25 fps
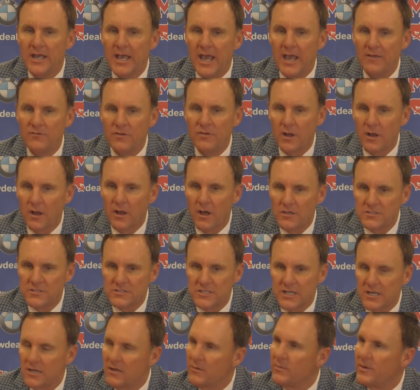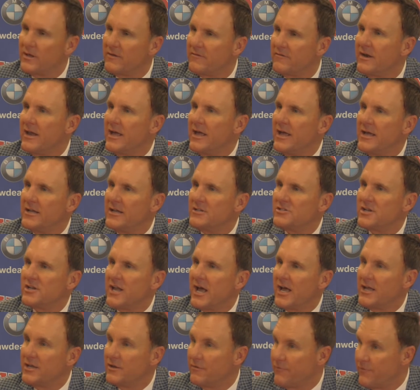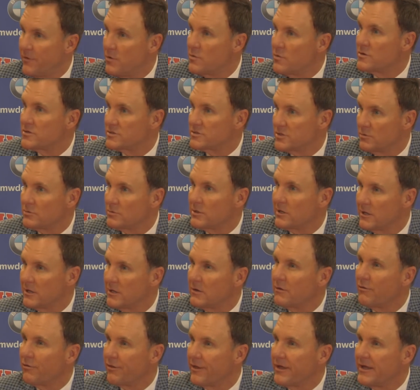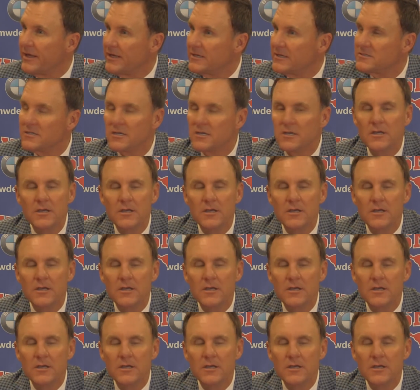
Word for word: have you lost a little bit of an edge in how you focus on the little things?